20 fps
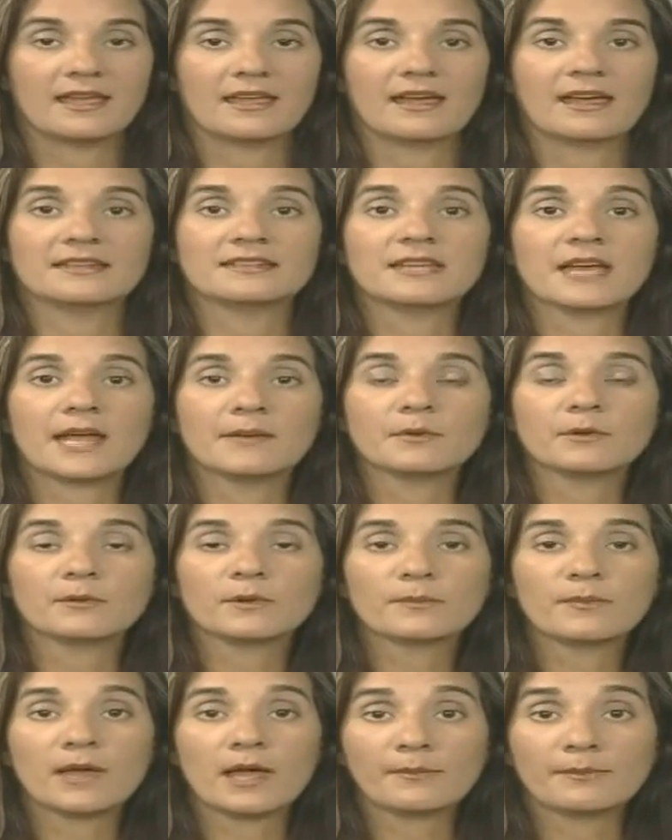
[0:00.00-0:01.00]
A timer
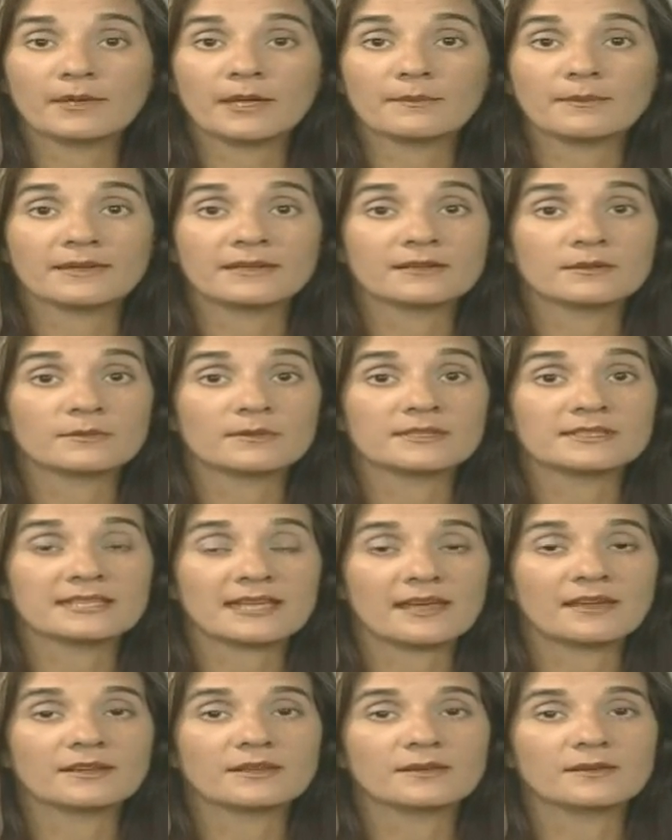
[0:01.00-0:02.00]
will pop up and it will
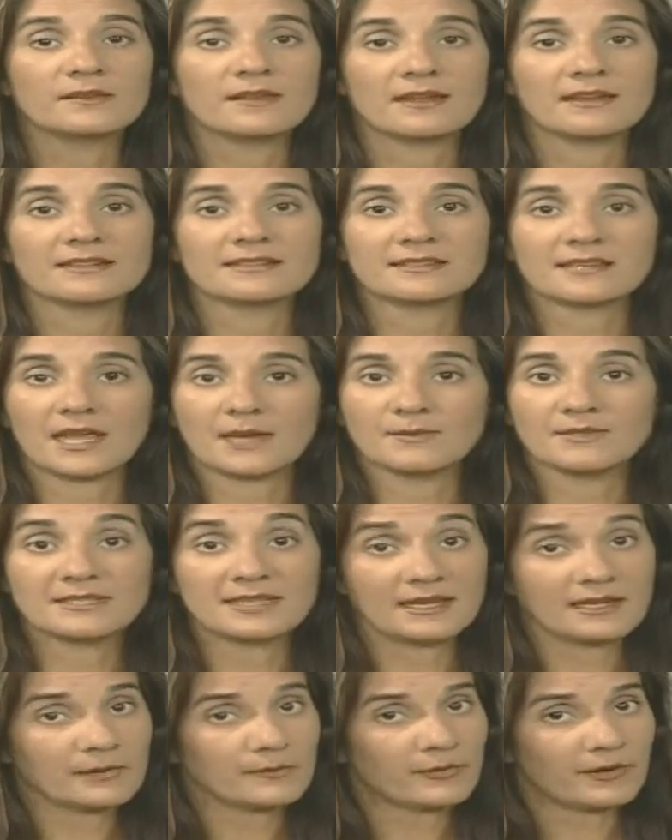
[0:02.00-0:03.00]
tell you that it's time to
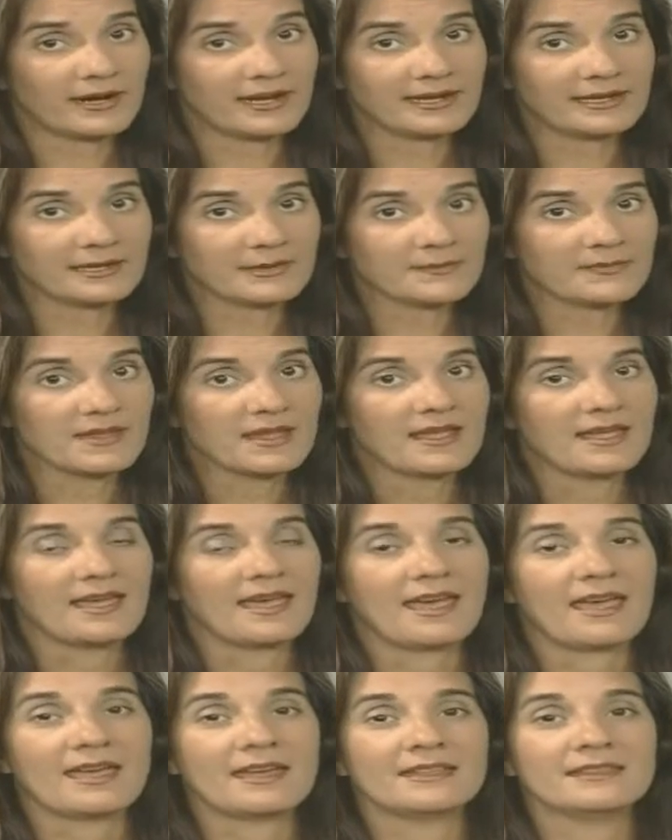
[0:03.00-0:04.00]
take a break,
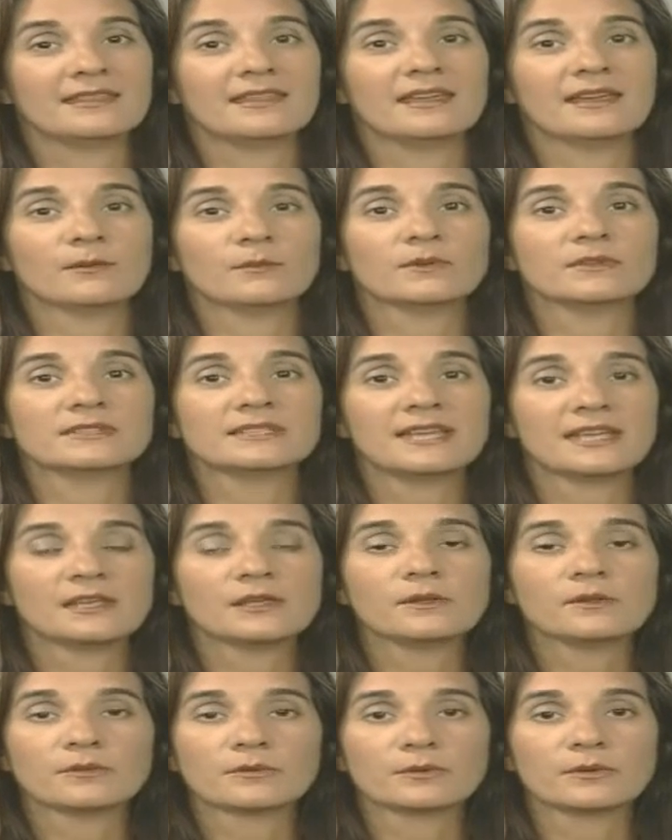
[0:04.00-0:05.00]
and it will take
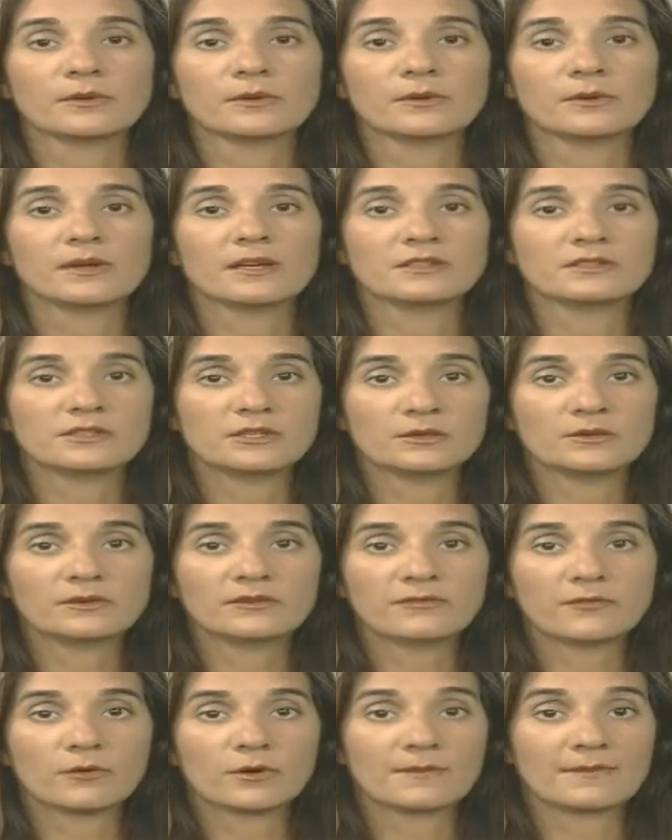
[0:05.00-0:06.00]
you through a 2 to
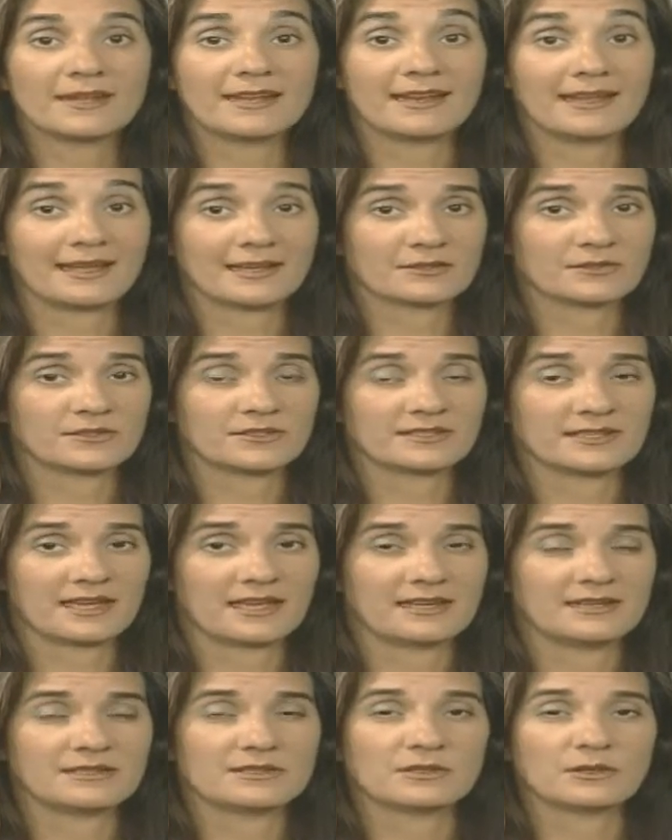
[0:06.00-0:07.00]
4 minute
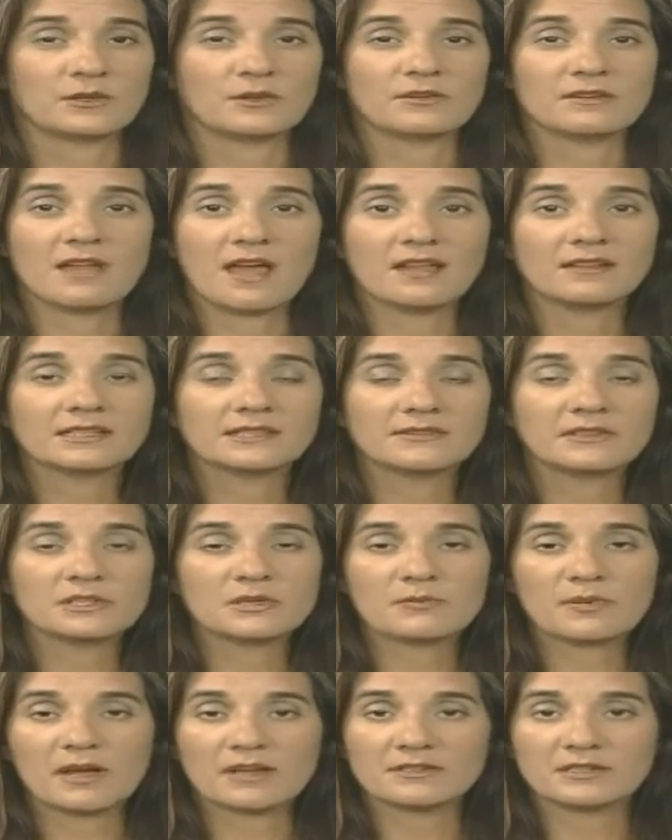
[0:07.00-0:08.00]
exercise. So you're not leaving
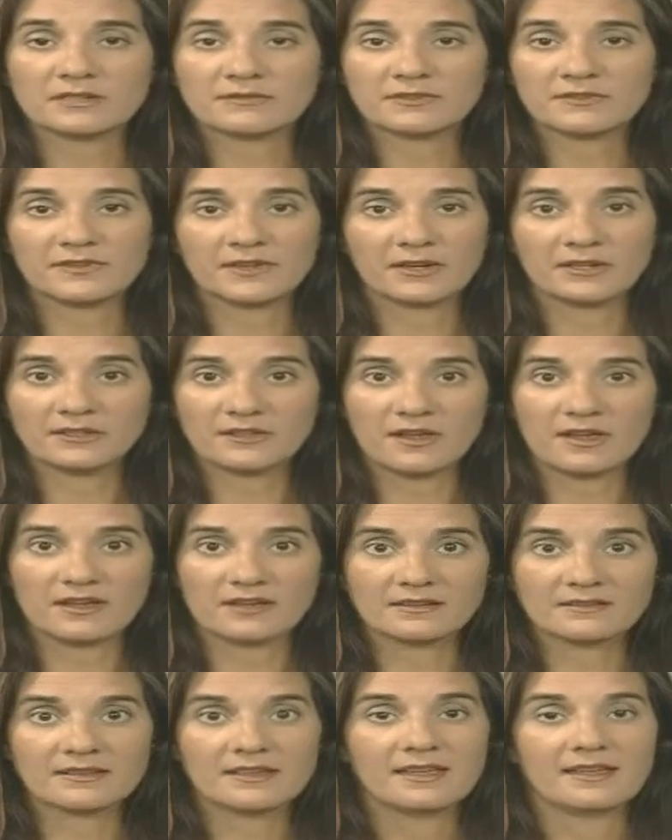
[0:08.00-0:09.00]
your project for very
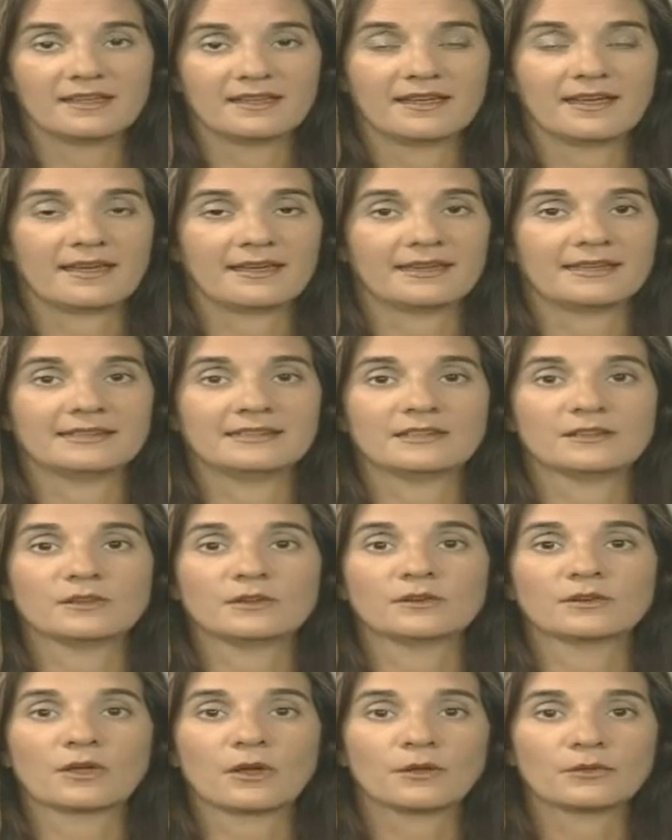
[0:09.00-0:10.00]
long, and
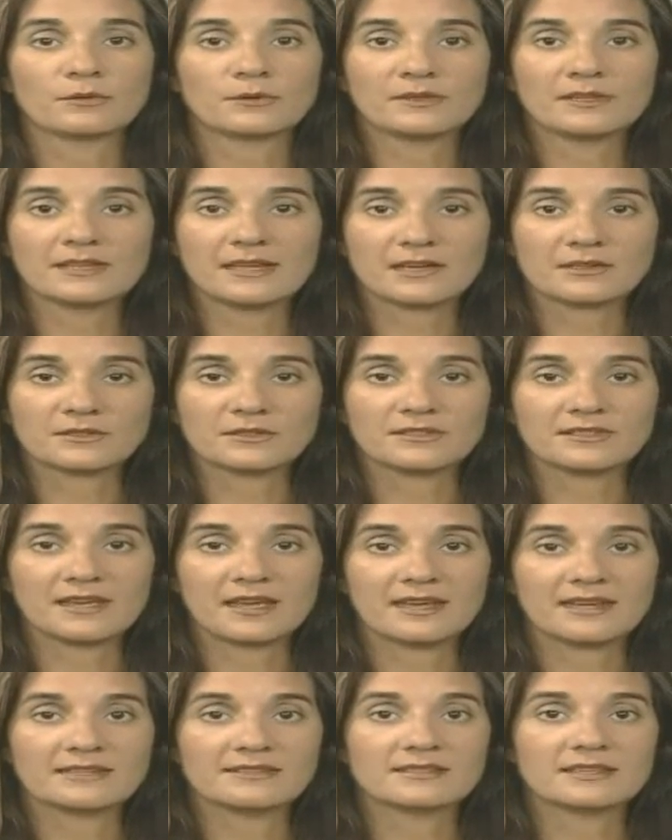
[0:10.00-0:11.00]
you'll go through the
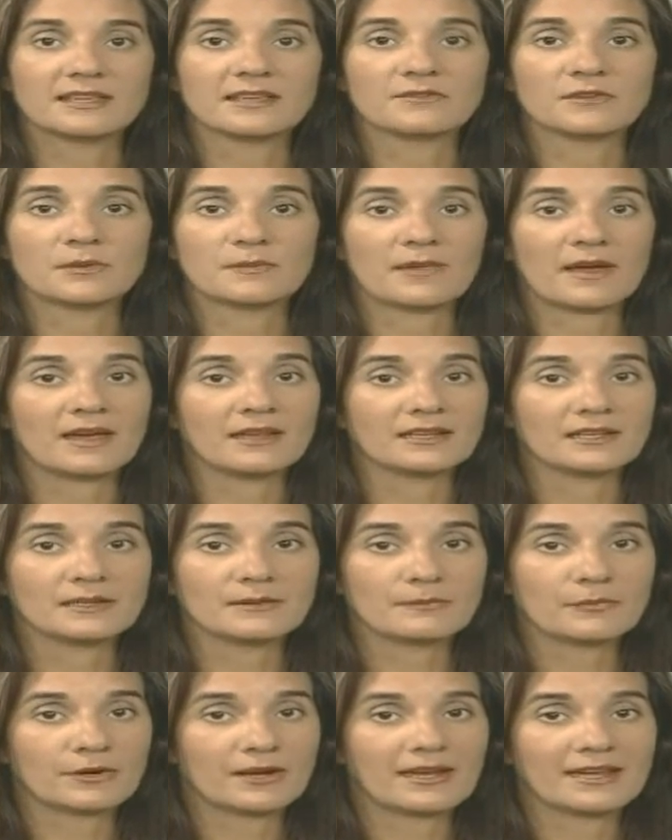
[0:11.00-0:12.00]
exercise, give your body a
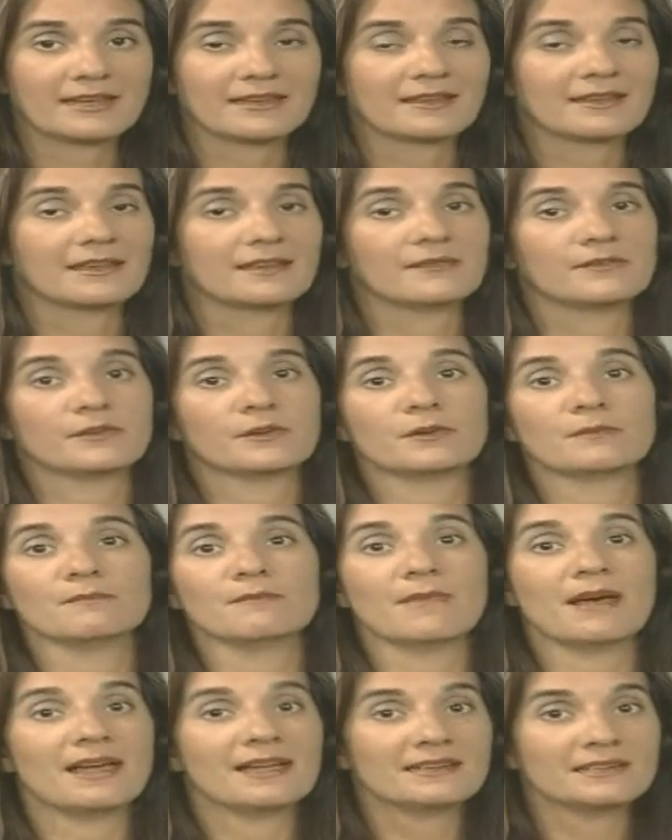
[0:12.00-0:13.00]
break, give your
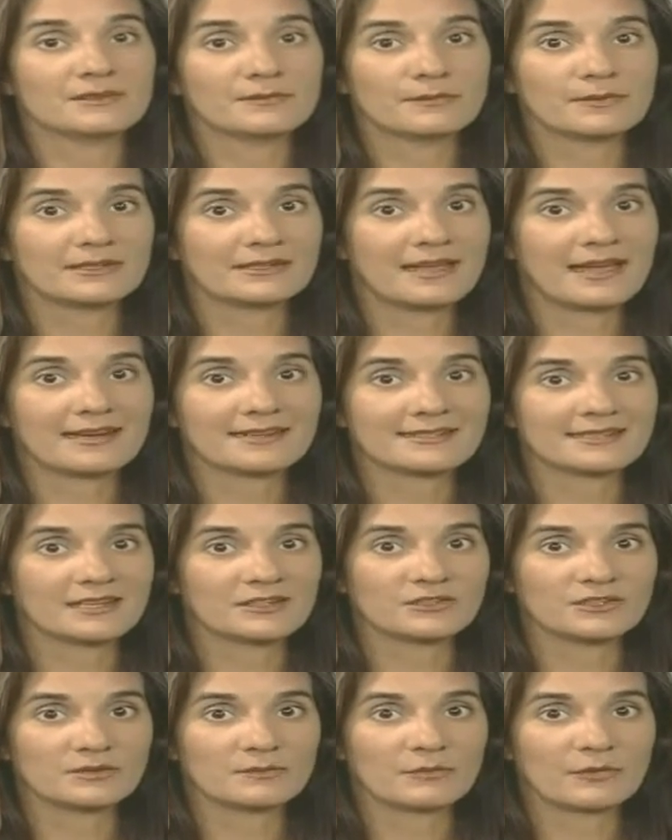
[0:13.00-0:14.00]
mind a
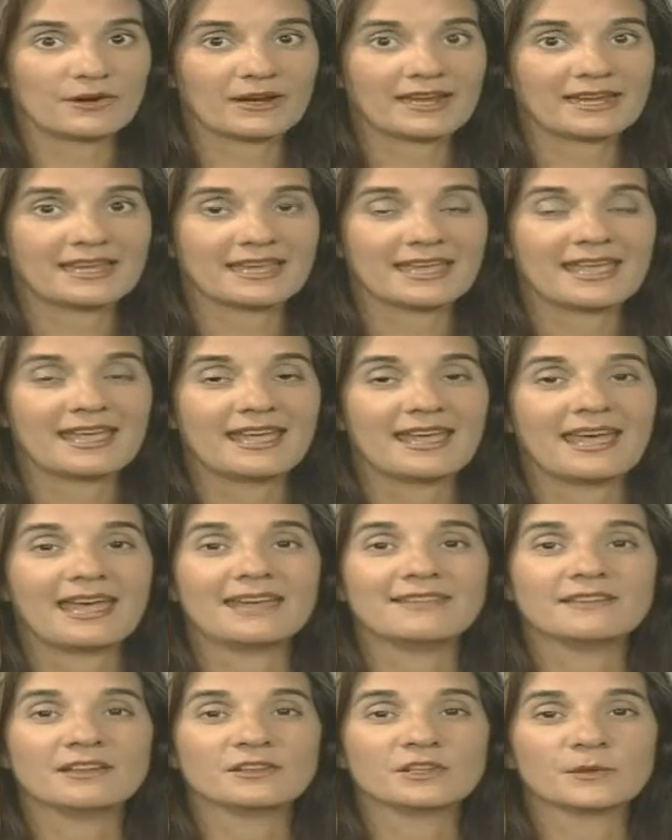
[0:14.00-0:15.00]
relaxation break,
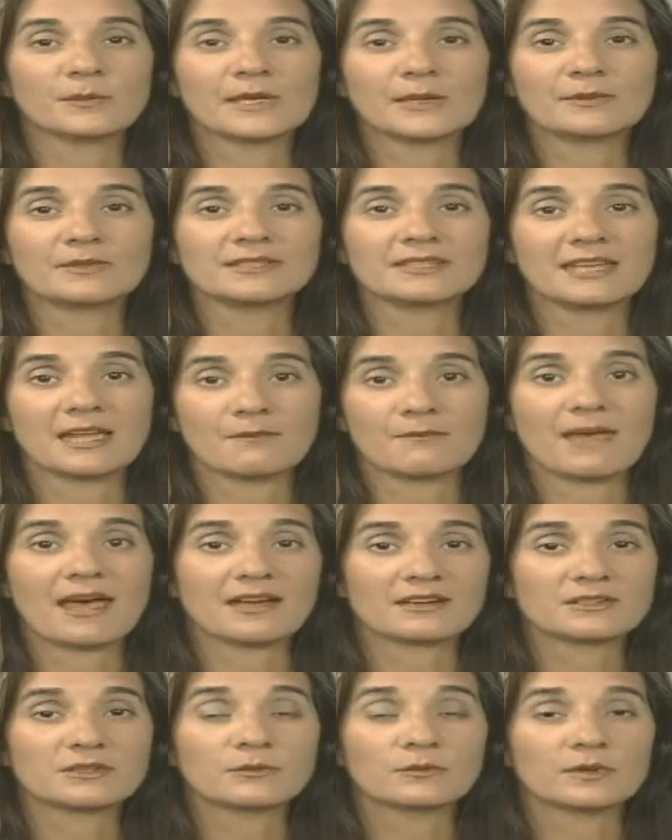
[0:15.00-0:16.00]
and then you'll be able to get
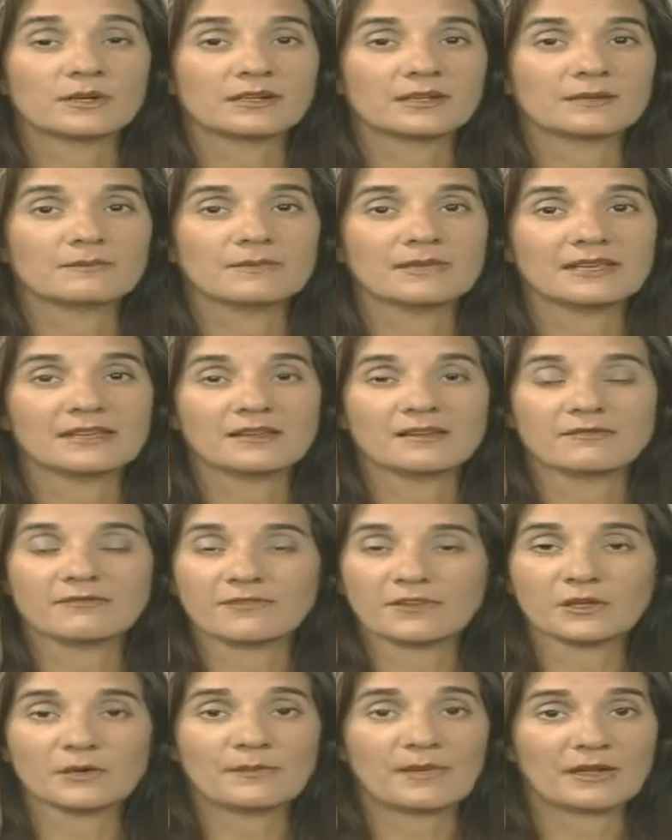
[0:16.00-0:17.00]
back to work and
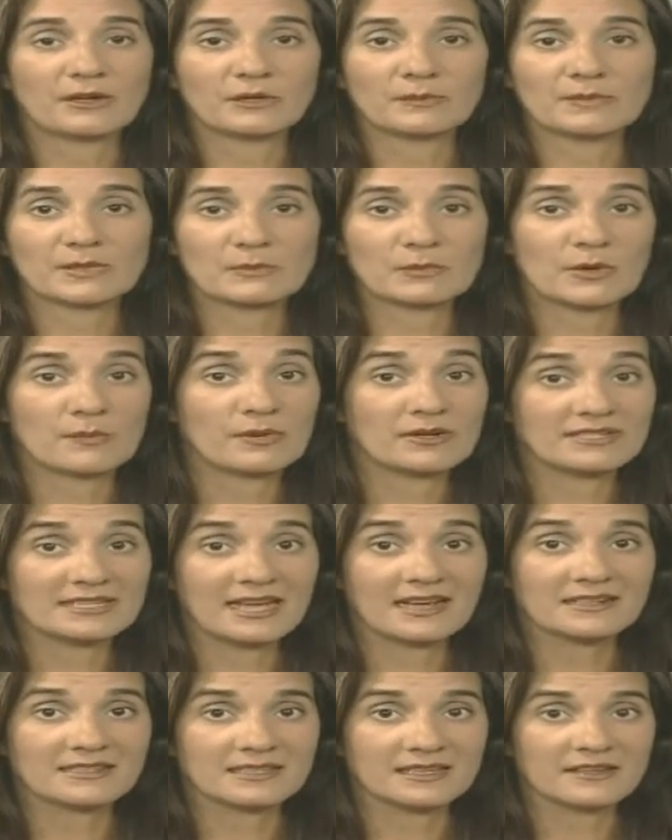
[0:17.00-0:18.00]
feel better and be more
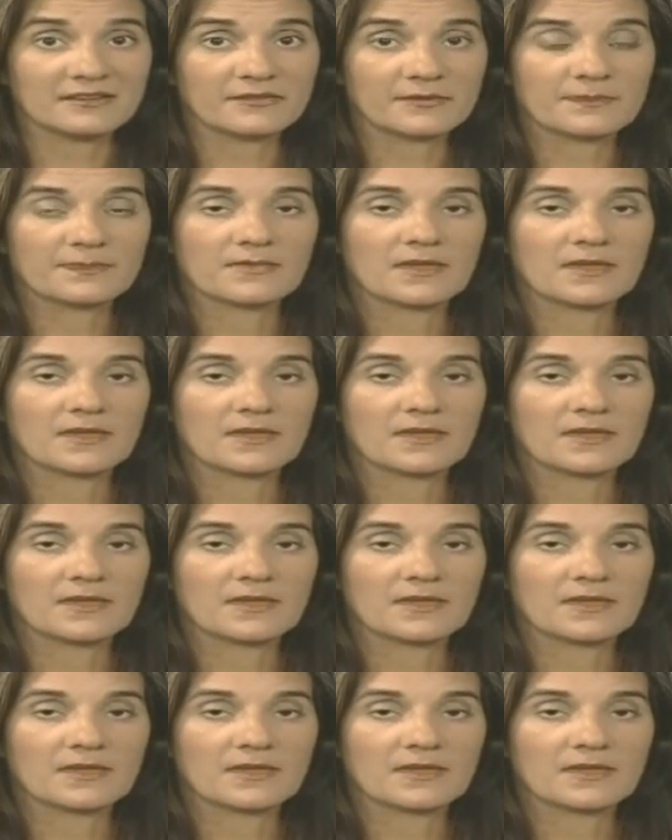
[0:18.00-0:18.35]
productive.